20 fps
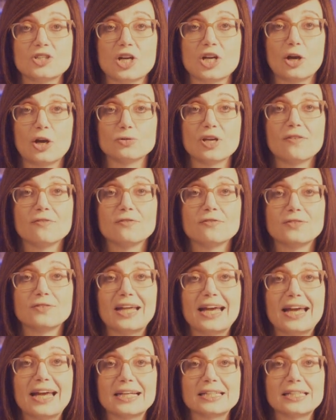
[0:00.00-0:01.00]
the child to
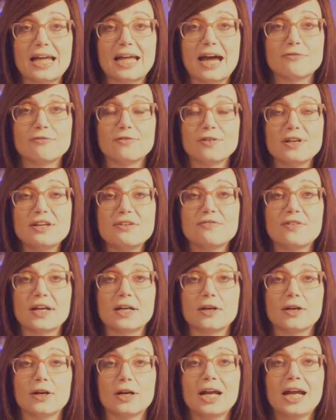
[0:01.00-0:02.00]
flex that free
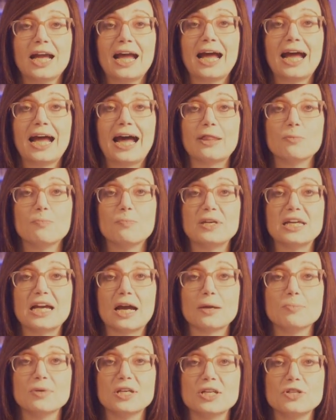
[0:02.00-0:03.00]
finger at the P
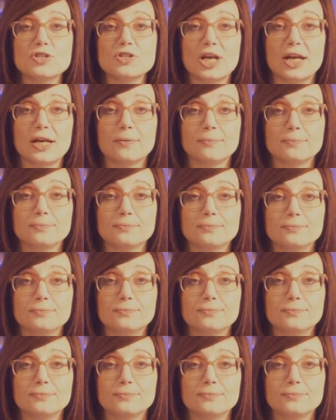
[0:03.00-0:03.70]
I P J.